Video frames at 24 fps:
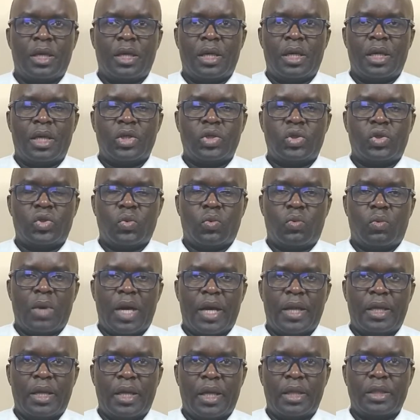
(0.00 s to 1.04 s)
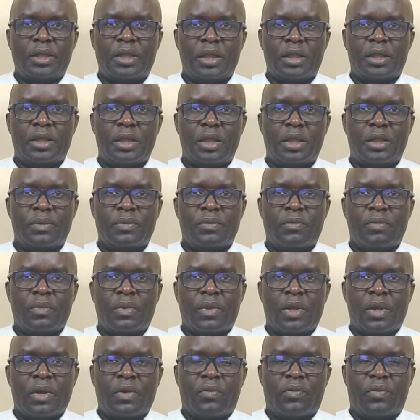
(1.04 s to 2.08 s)
into one entity
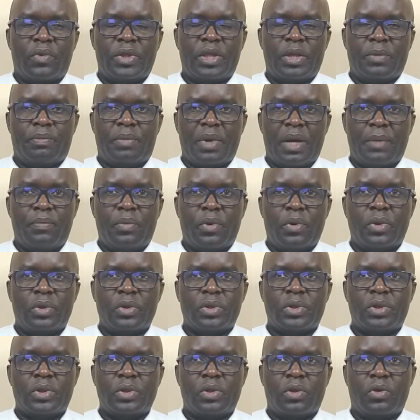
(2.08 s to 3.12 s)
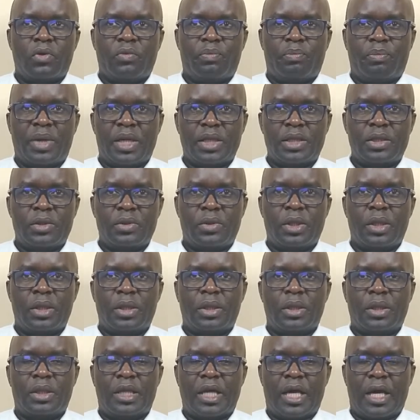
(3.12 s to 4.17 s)
for the purpose of
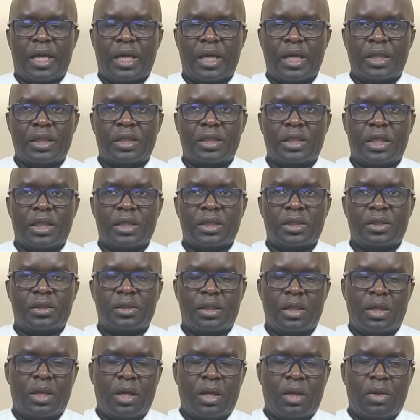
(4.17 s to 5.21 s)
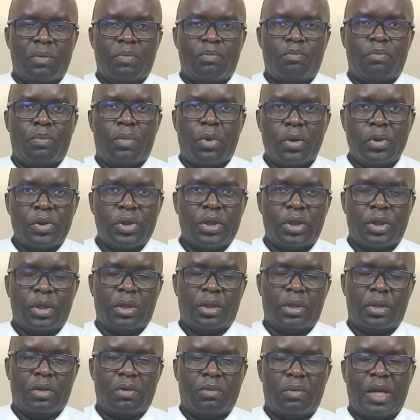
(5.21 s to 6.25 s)
pursuing their interest, both
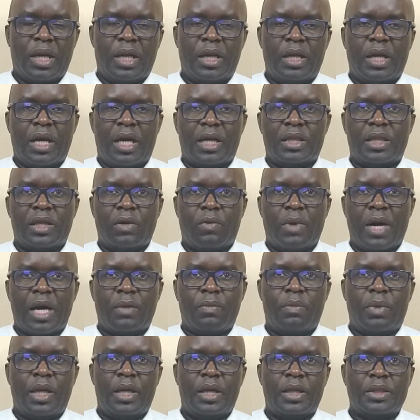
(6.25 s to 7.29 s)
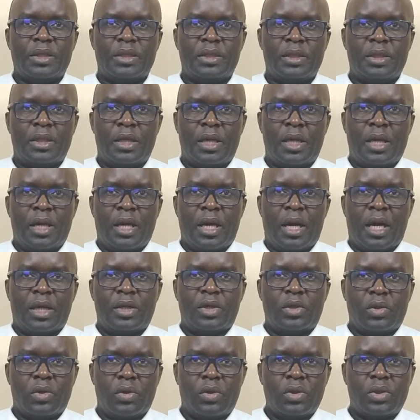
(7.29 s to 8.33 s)
normally at the workplace
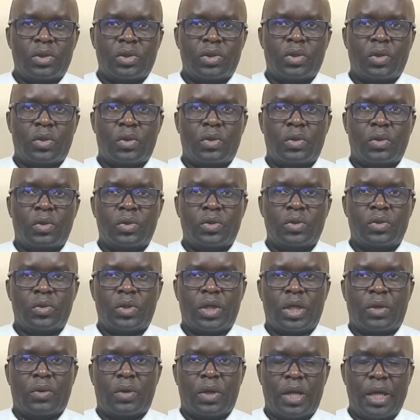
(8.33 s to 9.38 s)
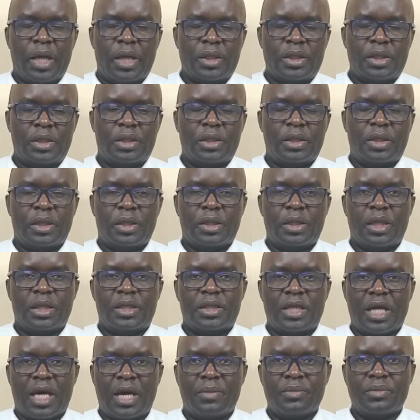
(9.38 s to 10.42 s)
and also to regulate the
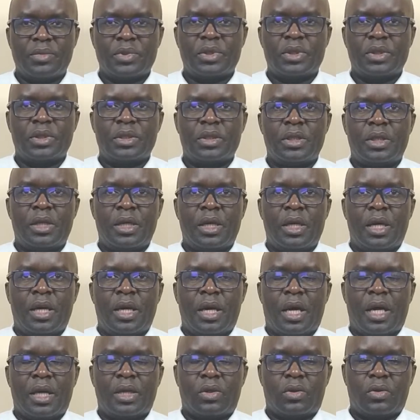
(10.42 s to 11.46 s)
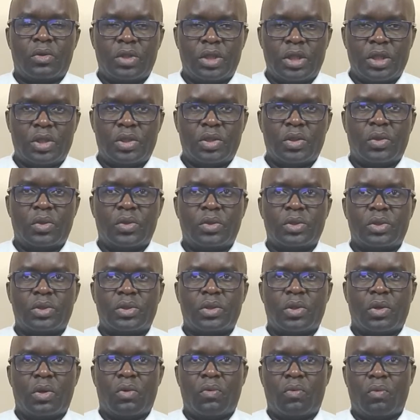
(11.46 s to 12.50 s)
terms and
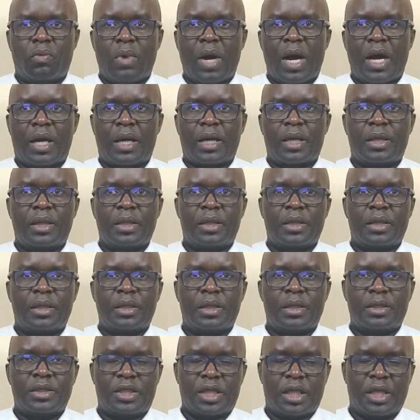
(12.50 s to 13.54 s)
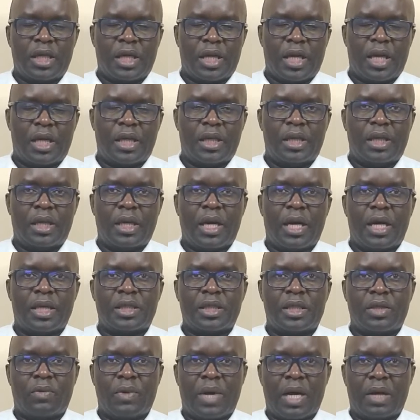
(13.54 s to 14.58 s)
conditions of work generally at
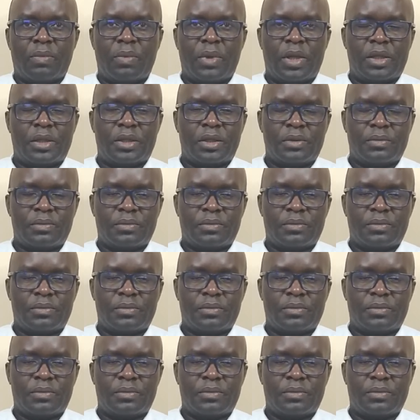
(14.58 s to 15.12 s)
the workplace.